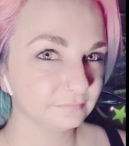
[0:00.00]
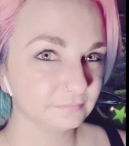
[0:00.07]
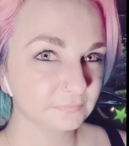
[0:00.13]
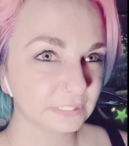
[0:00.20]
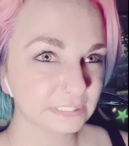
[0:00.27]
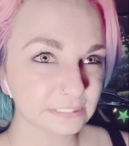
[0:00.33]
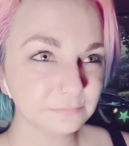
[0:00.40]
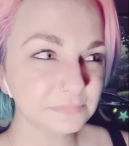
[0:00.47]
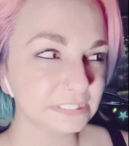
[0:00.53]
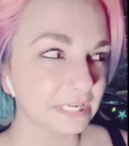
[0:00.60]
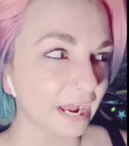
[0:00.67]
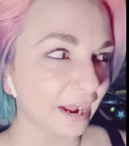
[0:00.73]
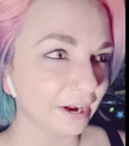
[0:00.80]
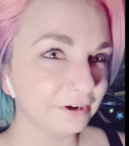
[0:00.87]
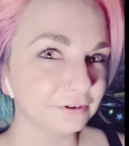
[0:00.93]
Because I'm
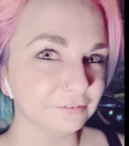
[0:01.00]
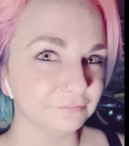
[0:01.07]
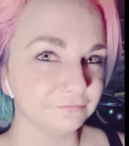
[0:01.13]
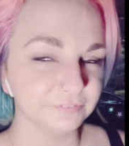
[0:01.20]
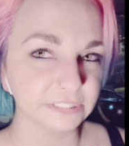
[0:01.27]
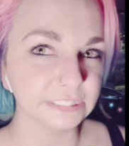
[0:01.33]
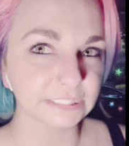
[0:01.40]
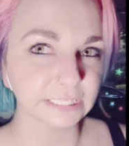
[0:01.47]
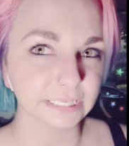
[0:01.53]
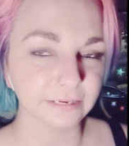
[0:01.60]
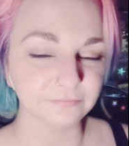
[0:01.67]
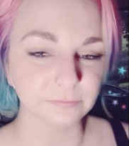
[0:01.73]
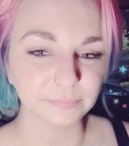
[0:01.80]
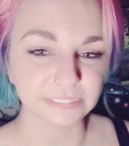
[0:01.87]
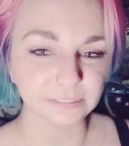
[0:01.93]
tired of feeling like I
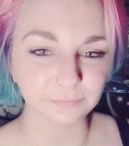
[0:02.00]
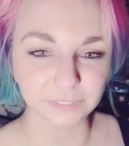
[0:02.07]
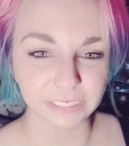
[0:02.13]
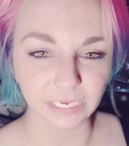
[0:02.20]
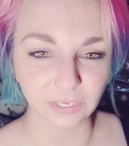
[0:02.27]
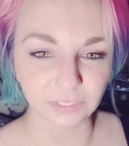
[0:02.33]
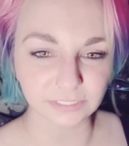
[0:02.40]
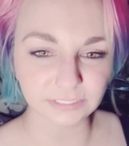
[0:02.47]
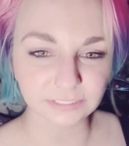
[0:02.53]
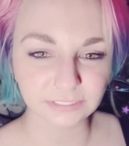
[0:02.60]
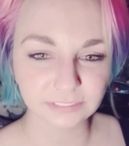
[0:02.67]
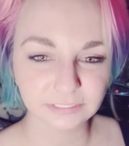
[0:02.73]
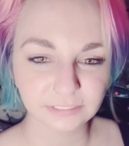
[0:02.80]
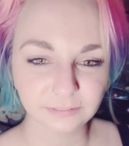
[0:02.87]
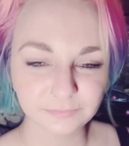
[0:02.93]
have to be somebody else.
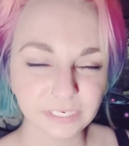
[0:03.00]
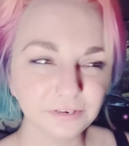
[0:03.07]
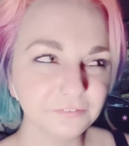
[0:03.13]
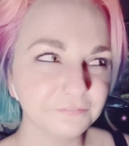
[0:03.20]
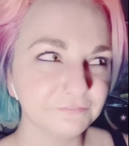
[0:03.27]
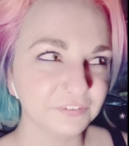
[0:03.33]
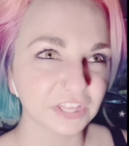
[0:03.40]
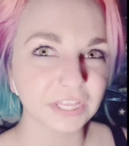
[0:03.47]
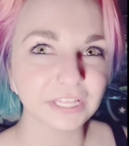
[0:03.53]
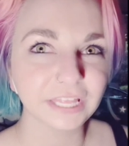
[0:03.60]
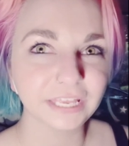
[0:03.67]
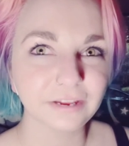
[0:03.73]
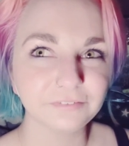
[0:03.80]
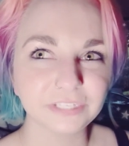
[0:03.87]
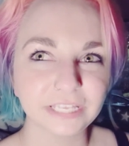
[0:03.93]
I'm tired of feeling
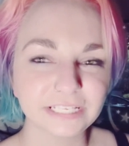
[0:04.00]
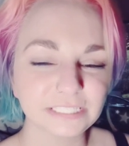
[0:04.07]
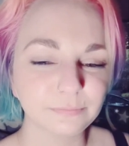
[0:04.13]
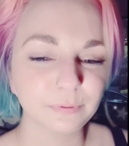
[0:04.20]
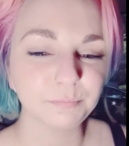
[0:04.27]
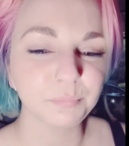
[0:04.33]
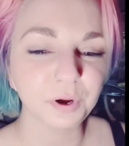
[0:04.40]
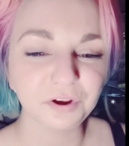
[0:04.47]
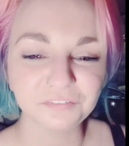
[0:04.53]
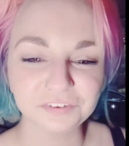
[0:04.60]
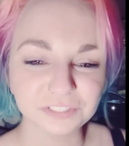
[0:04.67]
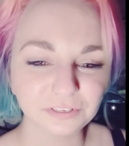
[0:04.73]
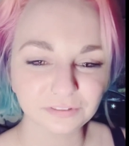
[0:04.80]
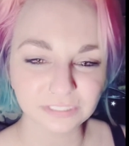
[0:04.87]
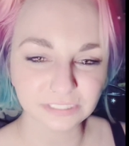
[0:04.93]
like everything has to be
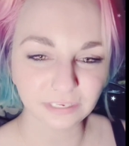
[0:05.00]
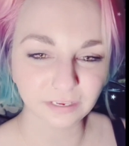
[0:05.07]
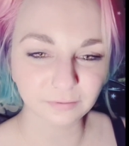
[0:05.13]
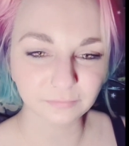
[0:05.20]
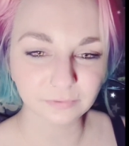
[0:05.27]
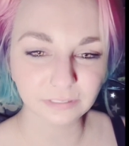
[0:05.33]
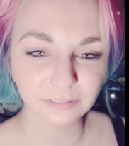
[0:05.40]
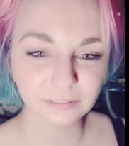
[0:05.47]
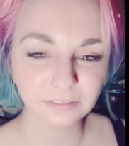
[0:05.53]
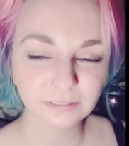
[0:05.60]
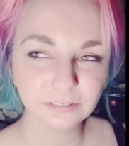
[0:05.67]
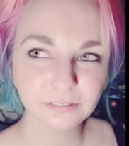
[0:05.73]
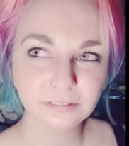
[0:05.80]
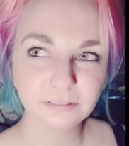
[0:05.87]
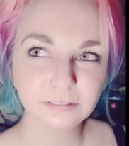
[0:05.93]
perfect all the time.
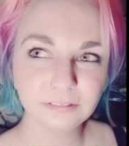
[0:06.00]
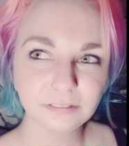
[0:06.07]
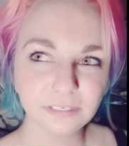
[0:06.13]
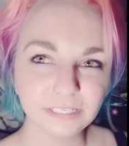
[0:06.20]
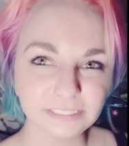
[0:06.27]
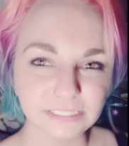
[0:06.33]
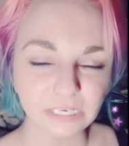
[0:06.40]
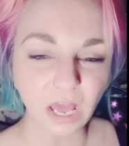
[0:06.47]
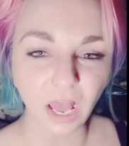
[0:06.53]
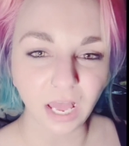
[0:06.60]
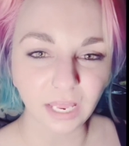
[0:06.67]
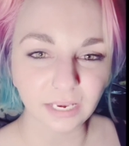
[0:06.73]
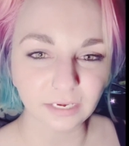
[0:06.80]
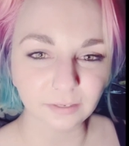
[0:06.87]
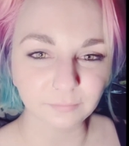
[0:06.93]
It's
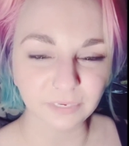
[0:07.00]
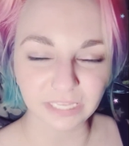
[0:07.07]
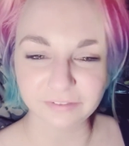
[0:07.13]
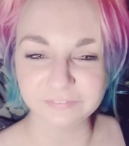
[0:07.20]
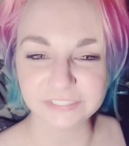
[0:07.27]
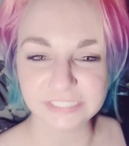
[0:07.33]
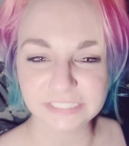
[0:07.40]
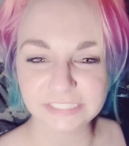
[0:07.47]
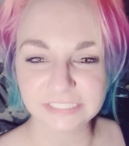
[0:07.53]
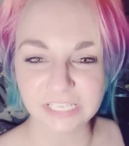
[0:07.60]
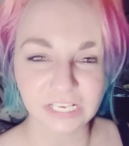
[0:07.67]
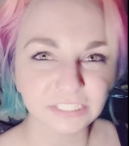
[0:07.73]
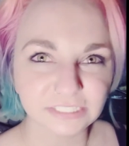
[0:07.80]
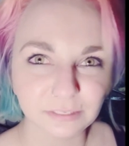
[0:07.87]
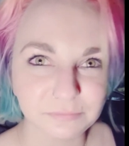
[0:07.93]
not. My life
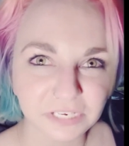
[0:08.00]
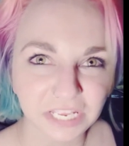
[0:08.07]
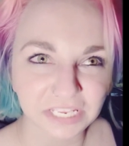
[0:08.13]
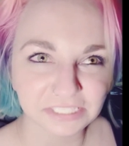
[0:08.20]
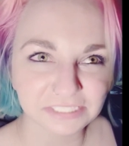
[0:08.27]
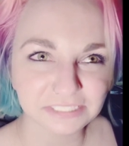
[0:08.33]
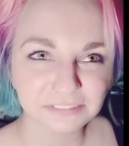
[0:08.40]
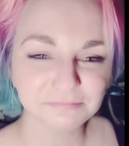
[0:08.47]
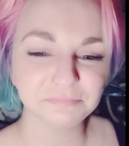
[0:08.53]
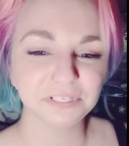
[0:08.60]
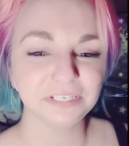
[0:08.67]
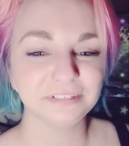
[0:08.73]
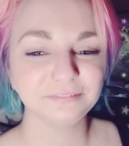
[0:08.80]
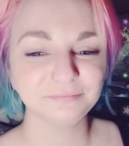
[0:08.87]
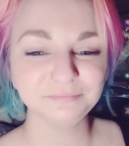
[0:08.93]
sucks some days,
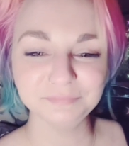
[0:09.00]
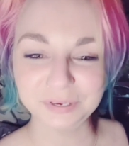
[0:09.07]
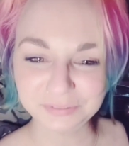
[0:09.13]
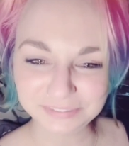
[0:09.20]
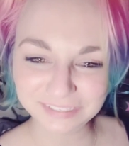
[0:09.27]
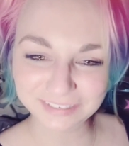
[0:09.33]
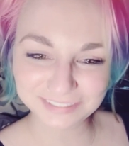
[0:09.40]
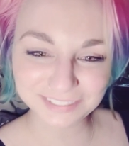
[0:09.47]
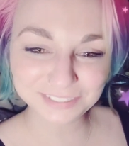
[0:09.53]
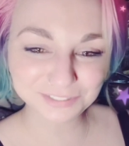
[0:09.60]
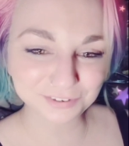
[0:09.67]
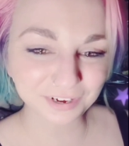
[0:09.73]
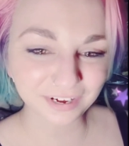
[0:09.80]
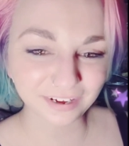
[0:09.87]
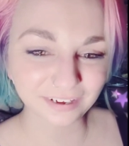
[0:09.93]
but most days it's
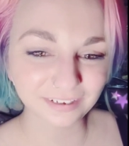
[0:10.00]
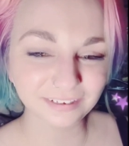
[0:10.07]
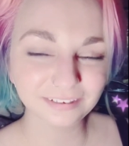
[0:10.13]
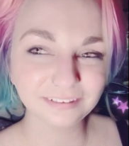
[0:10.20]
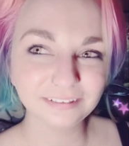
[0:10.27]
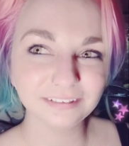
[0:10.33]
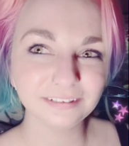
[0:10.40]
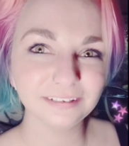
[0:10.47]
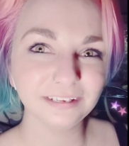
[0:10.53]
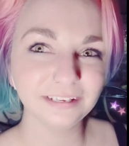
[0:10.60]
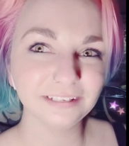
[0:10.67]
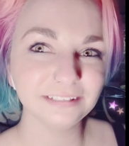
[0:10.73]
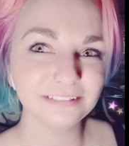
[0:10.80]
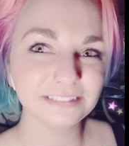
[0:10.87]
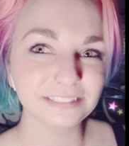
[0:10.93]
great.
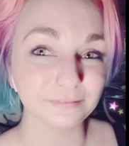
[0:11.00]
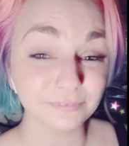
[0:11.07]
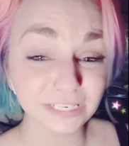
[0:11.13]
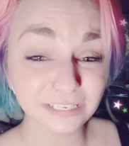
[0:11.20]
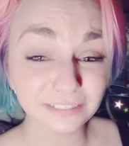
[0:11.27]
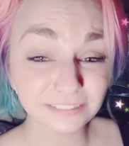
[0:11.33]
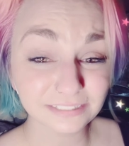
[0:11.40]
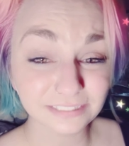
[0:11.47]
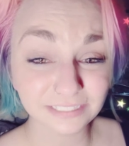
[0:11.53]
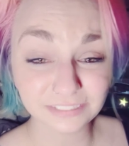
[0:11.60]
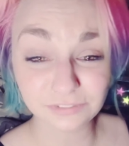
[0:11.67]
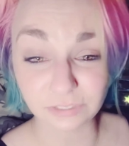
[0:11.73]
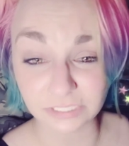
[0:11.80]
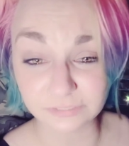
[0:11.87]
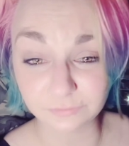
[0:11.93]
And some days it's
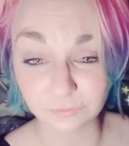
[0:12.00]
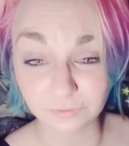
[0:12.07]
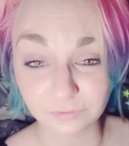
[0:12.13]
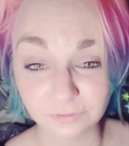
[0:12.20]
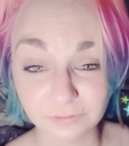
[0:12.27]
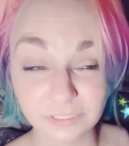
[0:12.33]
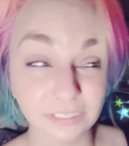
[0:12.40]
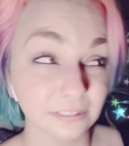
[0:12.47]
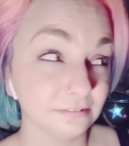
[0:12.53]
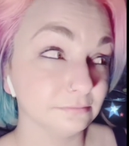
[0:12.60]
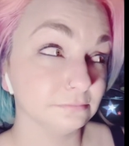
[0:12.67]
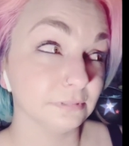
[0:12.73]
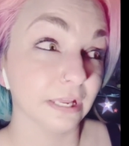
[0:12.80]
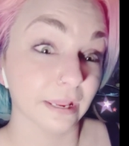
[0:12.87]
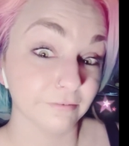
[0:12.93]
stressful. And
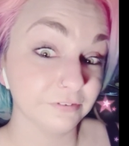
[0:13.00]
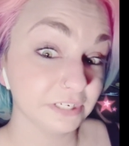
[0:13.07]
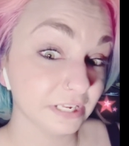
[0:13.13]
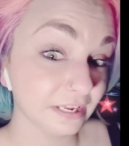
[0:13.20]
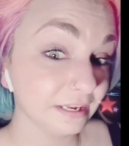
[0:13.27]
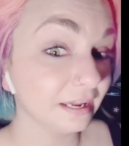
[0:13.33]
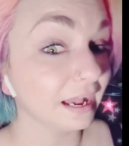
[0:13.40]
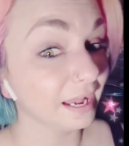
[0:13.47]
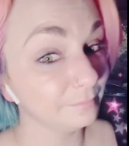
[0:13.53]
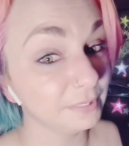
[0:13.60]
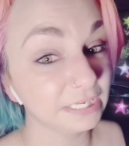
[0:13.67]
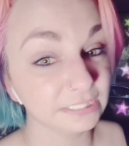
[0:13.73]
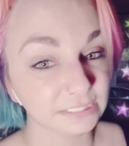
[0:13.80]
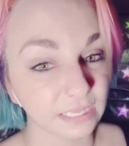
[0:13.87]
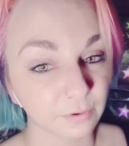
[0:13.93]
every day I
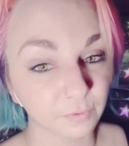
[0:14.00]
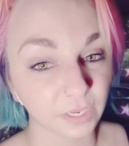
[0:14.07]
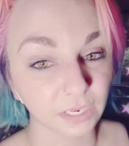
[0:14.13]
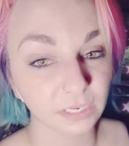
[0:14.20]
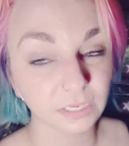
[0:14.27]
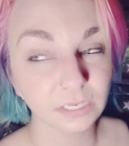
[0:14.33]
make it that way.